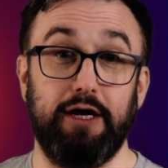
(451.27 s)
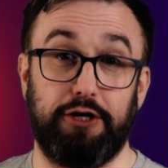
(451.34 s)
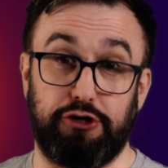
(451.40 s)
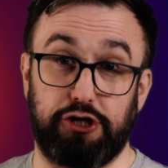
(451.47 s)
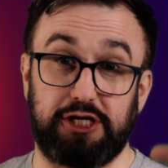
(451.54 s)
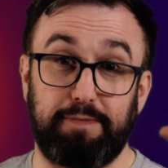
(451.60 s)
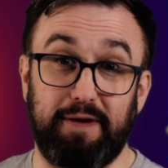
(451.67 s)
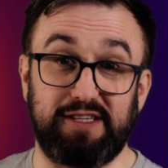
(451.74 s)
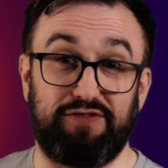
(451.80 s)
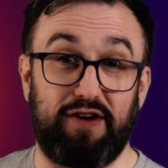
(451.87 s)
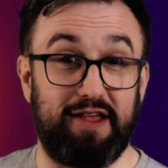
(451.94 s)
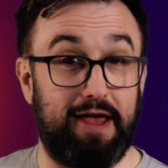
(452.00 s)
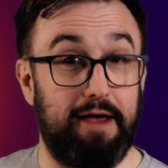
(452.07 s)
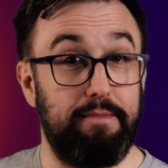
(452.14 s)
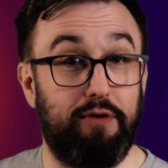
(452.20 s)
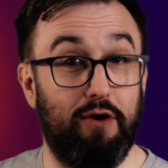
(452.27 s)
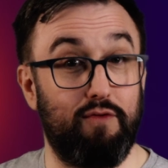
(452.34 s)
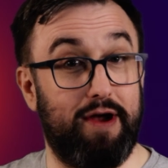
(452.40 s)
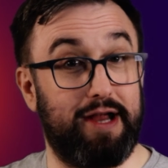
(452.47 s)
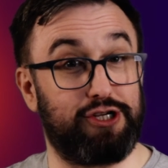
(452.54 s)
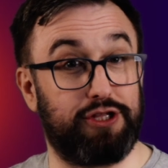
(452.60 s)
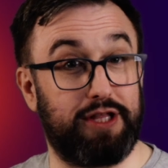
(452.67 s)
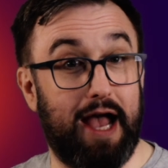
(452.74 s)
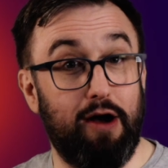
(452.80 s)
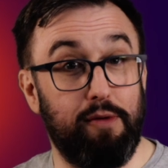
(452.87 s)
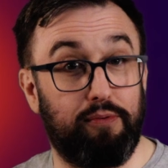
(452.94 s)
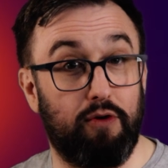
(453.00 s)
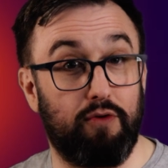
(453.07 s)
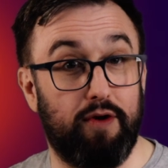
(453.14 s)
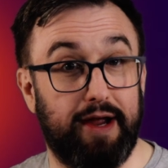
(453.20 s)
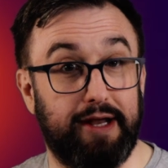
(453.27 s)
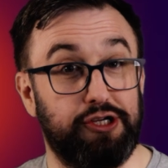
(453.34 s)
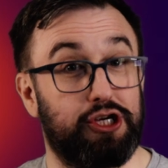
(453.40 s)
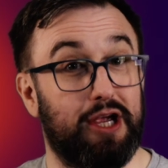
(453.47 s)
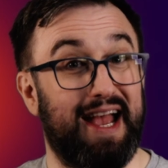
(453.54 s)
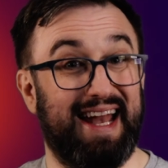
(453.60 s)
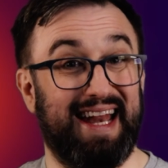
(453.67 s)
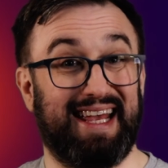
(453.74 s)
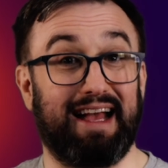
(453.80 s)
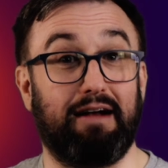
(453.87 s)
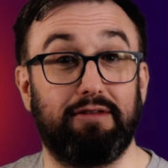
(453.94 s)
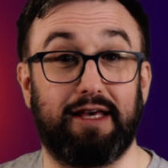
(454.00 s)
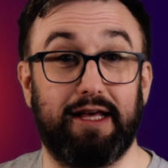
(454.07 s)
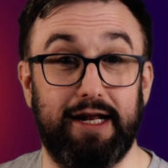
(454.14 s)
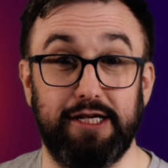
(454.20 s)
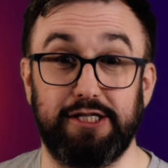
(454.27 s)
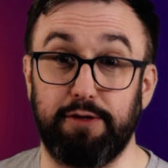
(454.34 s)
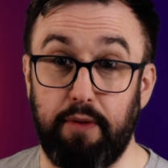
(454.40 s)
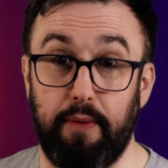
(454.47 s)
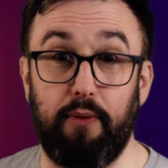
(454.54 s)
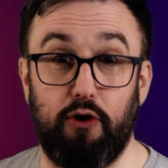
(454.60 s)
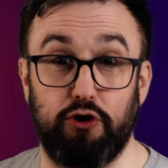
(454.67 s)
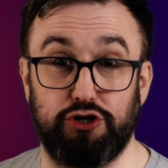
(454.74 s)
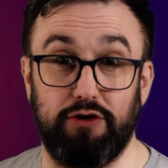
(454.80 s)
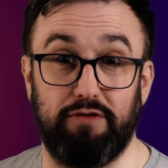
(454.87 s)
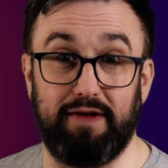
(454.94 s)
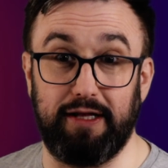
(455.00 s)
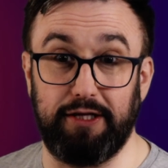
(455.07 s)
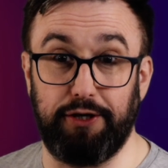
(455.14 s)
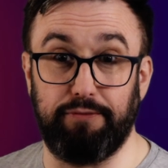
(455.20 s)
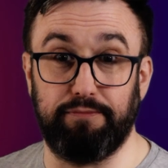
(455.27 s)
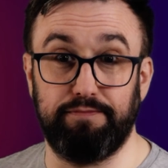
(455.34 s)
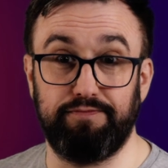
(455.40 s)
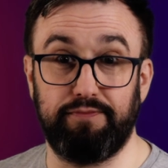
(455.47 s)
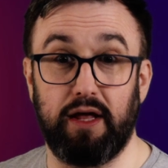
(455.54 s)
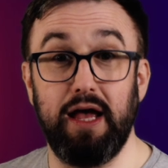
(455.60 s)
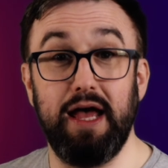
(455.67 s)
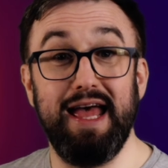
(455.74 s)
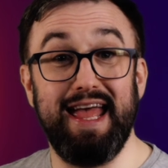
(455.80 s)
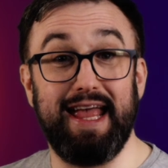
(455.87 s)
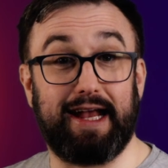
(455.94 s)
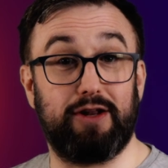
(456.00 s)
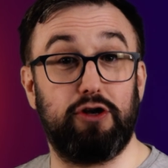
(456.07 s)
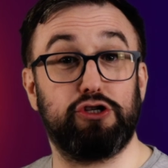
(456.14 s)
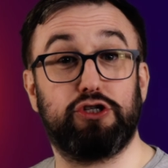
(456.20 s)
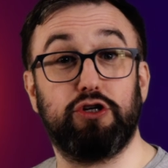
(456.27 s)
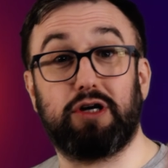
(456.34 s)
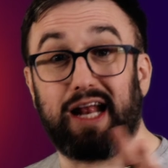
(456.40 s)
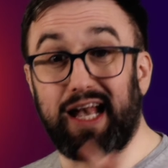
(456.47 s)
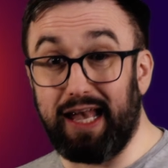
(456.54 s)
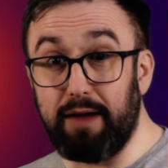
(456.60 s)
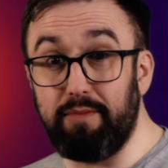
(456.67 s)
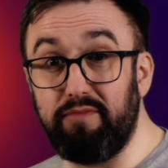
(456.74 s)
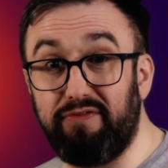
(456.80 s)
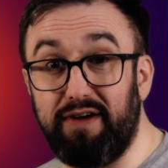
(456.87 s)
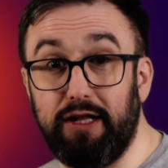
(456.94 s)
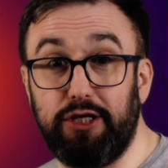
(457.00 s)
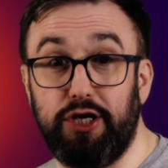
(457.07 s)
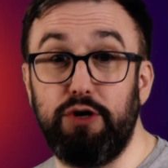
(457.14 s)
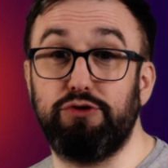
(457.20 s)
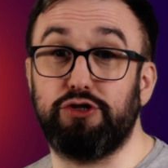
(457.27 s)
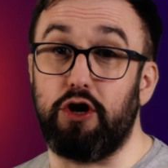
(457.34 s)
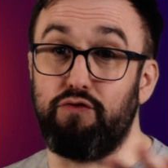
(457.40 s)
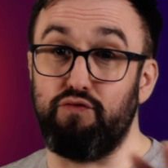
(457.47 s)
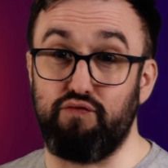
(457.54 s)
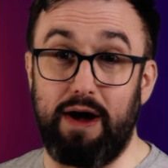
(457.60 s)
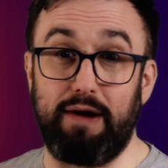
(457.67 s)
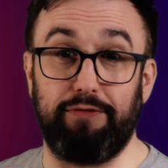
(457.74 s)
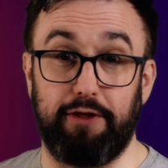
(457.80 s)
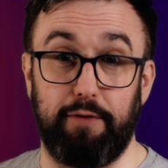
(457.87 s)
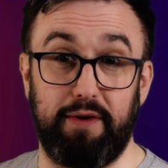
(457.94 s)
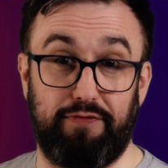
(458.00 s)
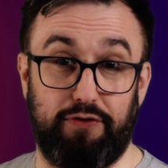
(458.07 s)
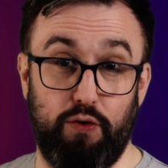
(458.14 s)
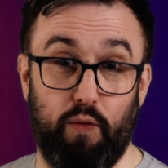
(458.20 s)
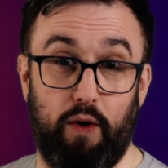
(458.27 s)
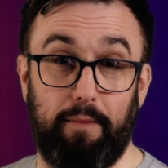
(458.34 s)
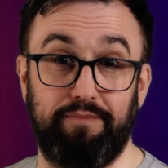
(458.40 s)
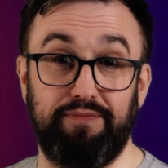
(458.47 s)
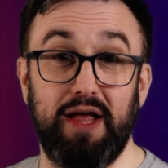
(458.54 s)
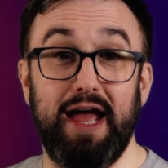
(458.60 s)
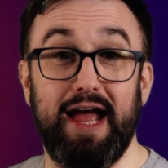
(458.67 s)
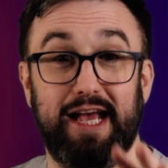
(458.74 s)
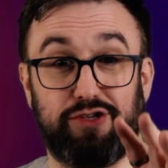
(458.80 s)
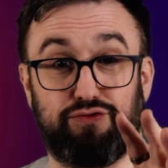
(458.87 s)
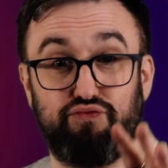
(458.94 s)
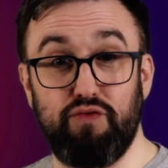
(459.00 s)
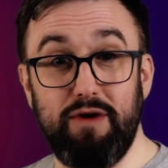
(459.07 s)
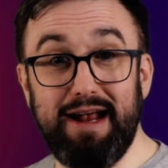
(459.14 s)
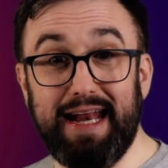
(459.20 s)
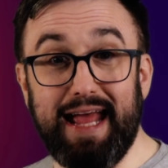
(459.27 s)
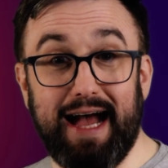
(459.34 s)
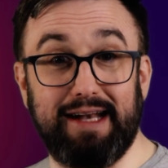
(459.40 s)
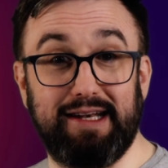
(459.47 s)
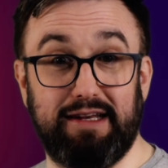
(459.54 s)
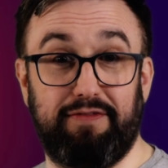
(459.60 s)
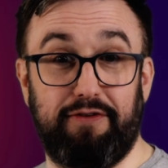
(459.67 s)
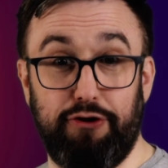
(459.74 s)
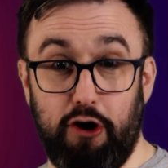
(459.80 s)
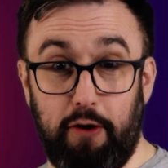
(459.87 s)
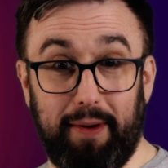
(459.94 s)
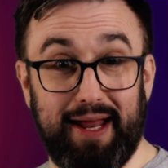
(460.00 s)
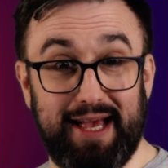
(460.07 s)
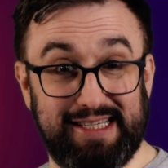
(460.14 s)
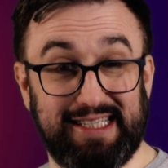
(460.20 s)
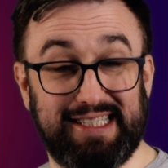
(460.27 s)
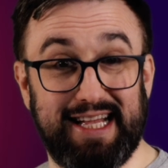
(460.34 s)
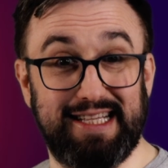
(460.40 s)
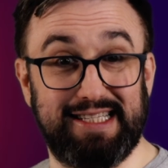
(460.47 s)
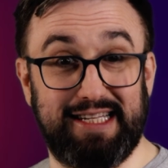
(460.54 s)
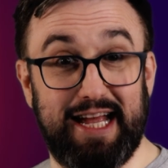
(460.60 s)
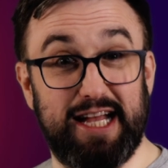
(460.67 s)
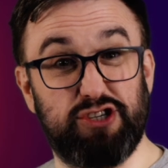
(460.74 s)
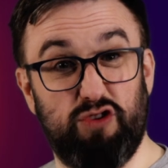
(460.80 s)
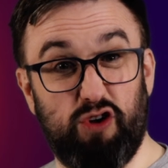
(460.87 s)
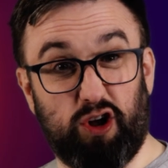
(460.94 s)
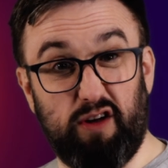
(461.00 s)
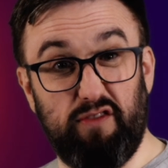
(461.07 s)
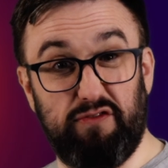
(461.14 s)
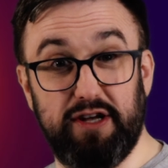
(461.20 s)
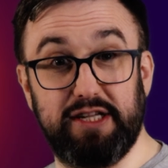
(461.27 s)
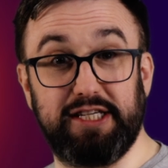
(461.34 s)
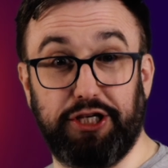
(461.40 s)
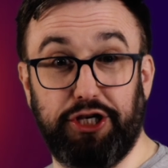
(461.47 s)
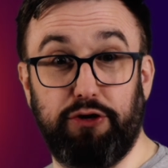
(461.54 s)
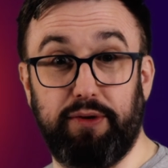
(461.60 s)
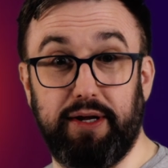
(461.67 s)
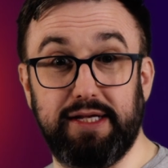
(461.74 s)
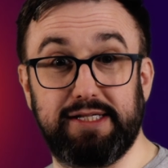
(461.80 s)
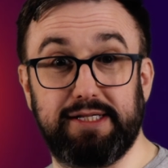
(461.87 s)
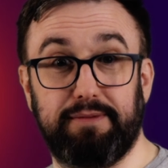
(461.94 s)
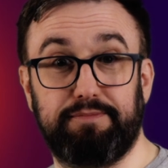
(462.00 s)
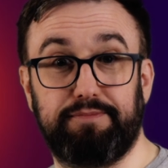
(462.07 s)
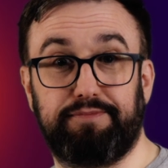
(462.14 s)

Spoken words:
You just specify the input range and the output range, and it calculates the proportional value. You can also clamp values and round them if you want. It's really handy for normalizing sensor data or converting units.